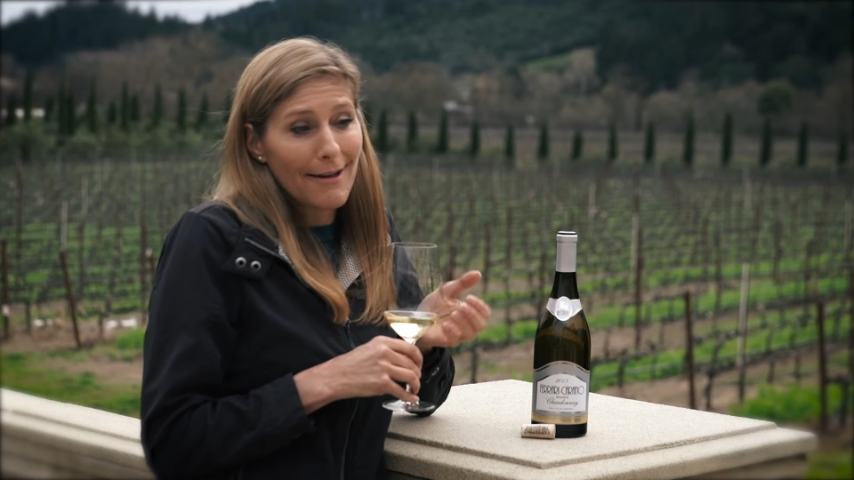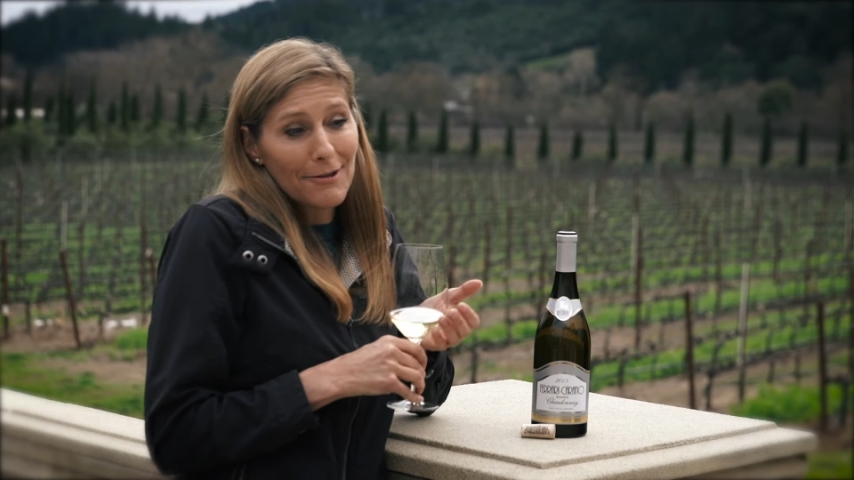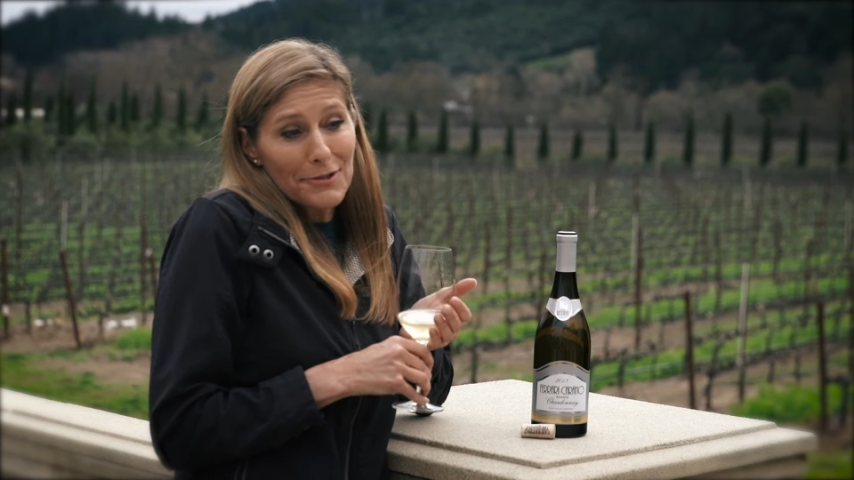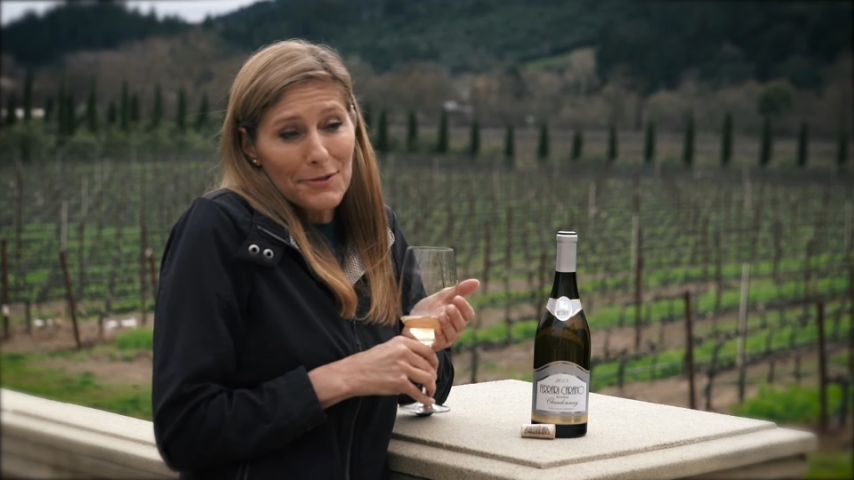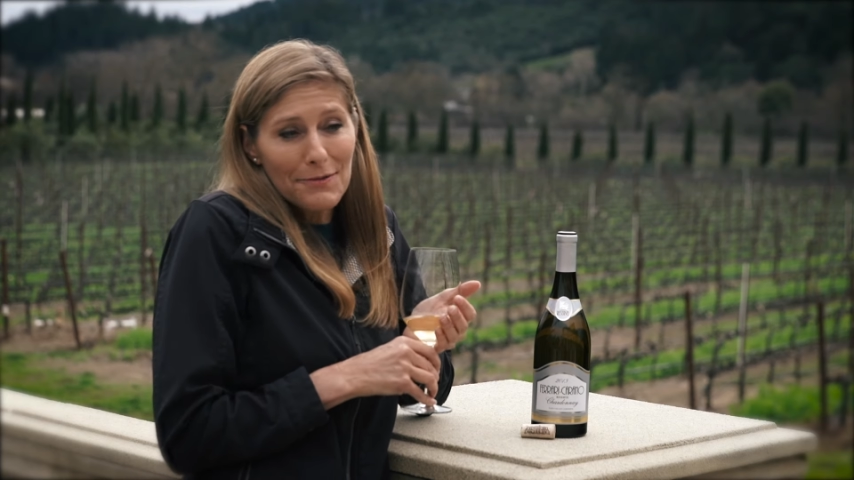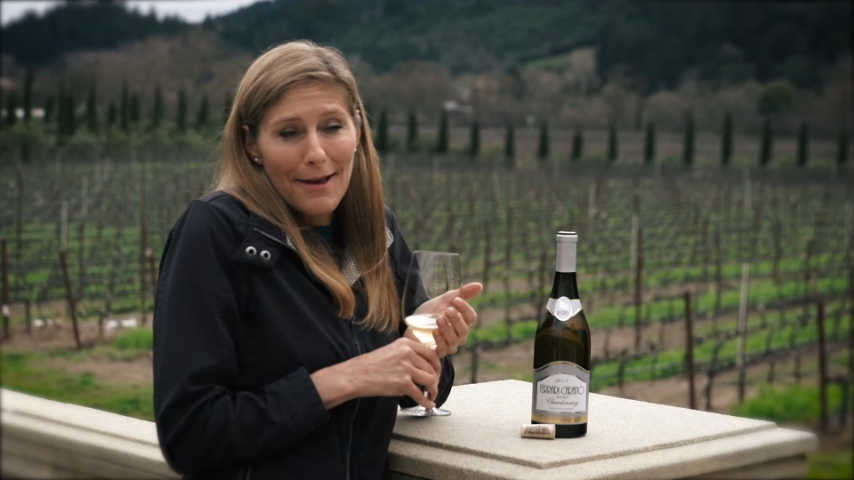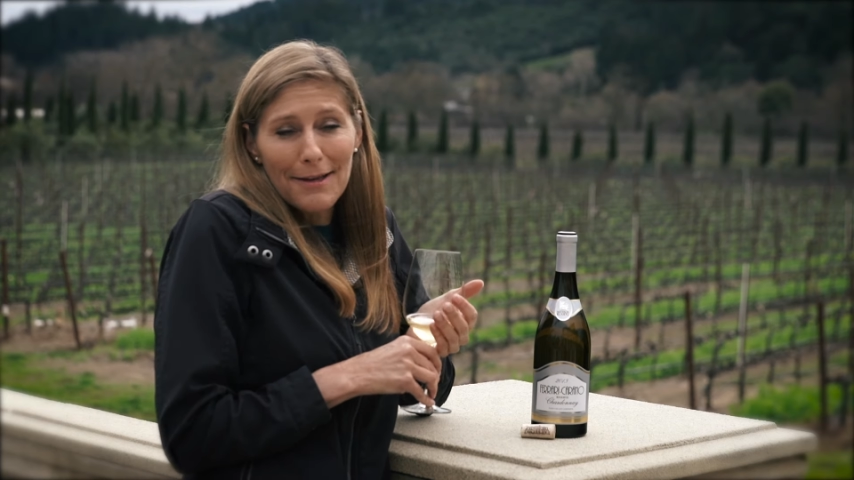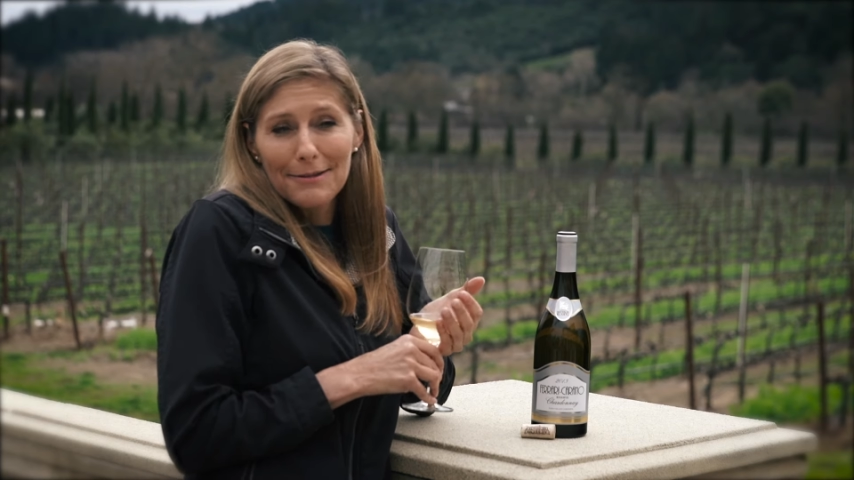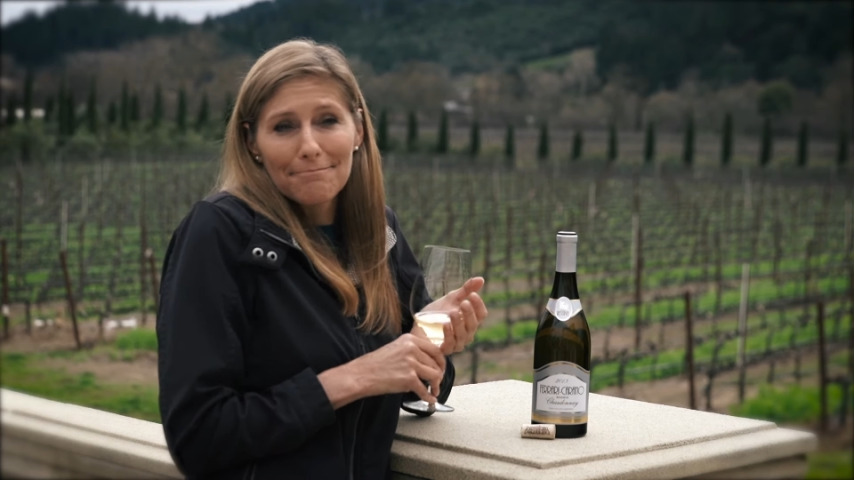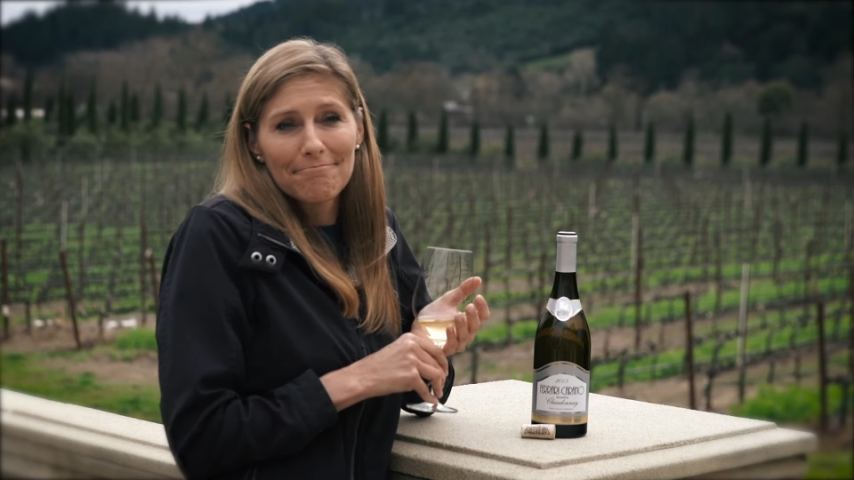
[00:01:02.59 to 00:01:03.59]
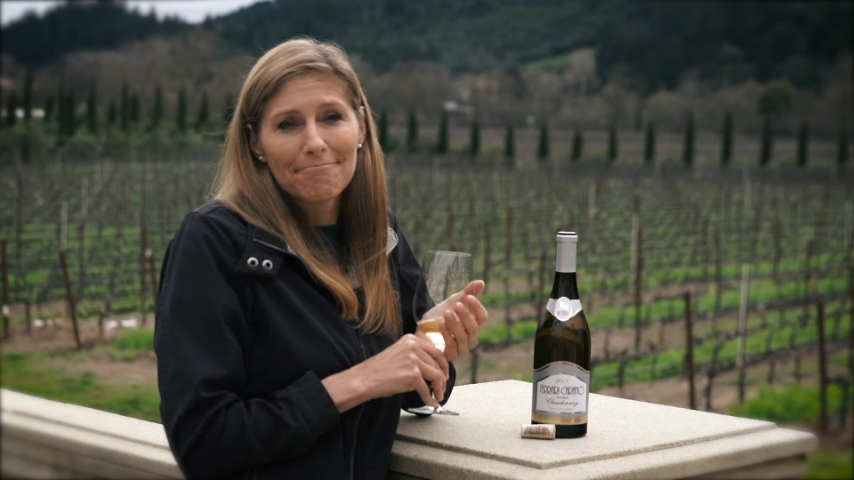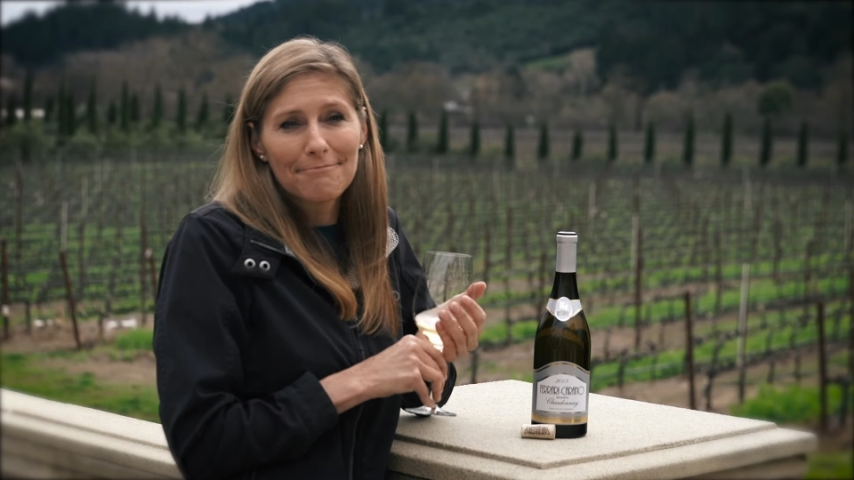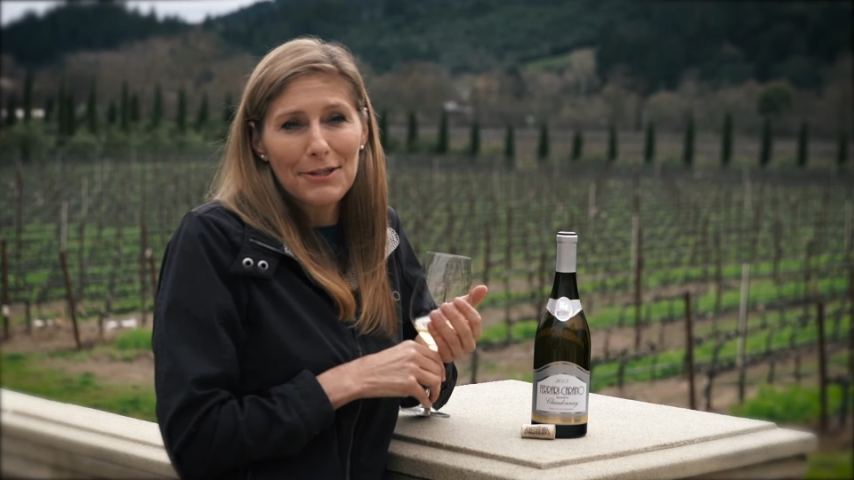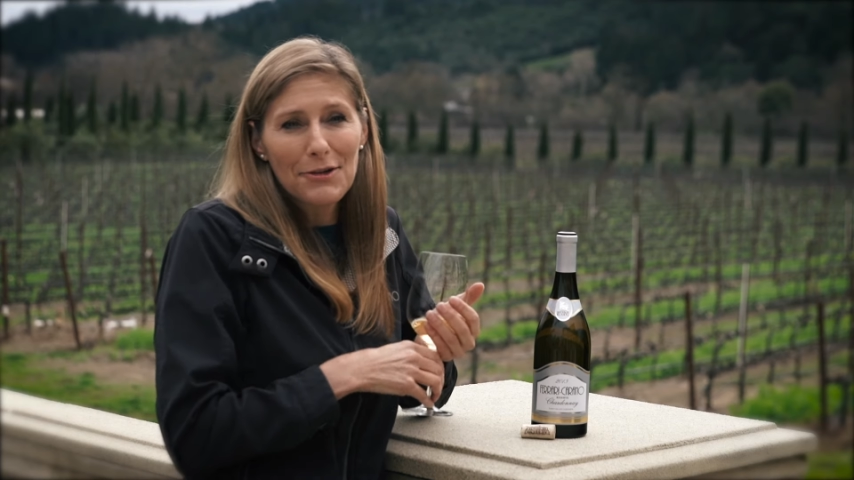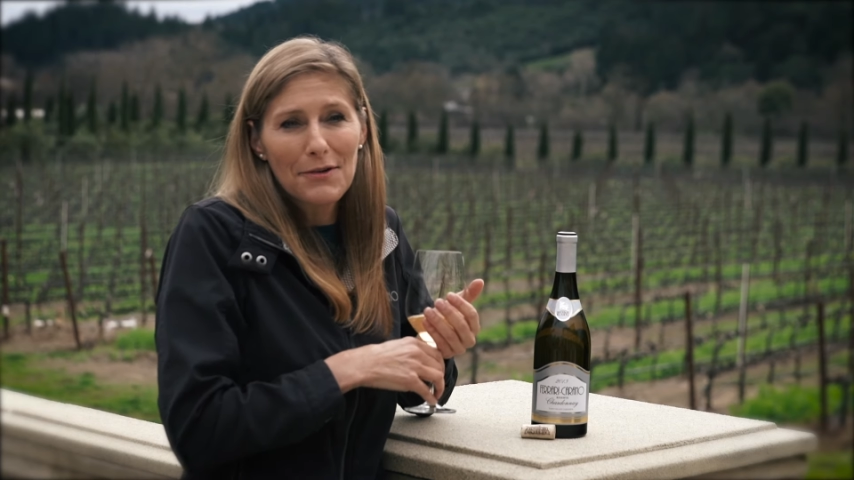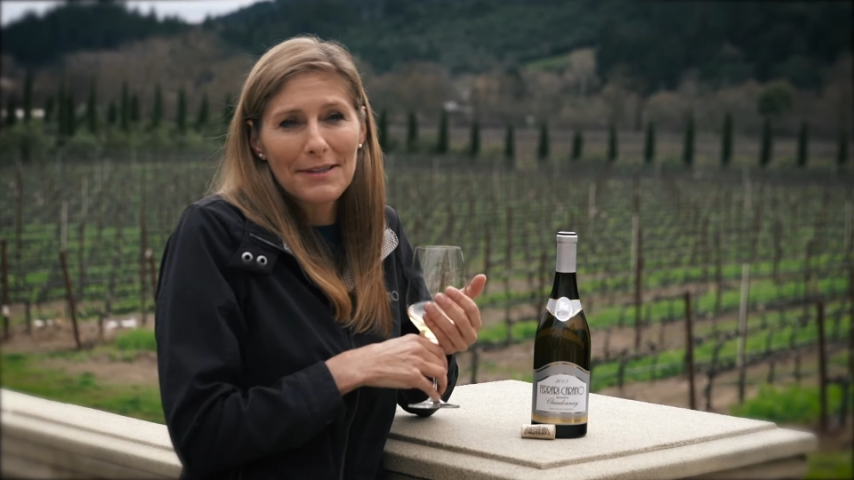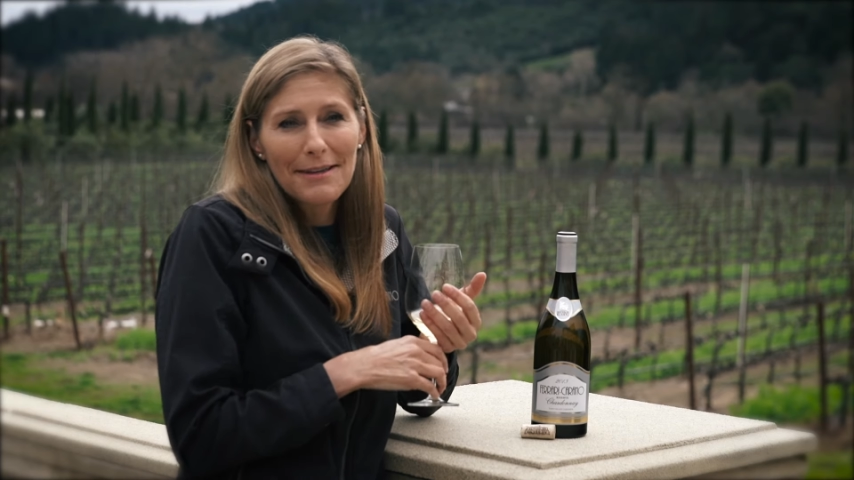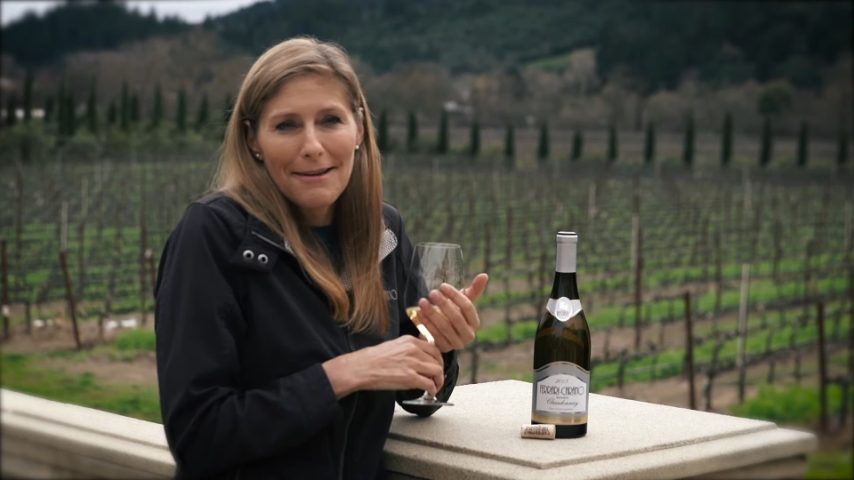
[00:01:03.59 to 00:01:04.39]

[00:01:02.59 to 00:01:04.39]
I also like a, you know,